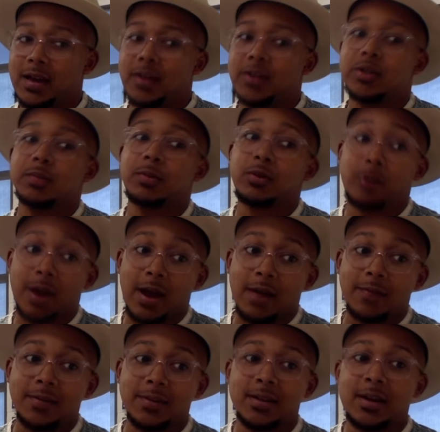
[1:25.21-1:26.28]
some
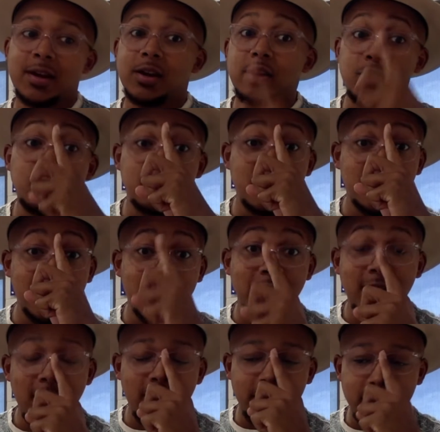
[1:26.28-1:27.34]
graphs using that
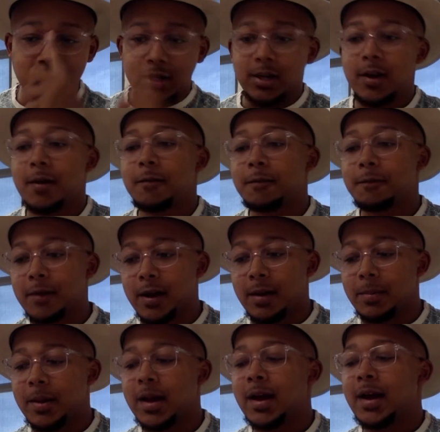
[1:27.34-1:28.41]
knowledge
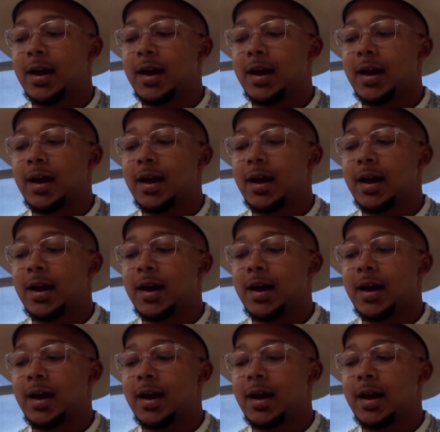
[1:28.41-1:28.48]
from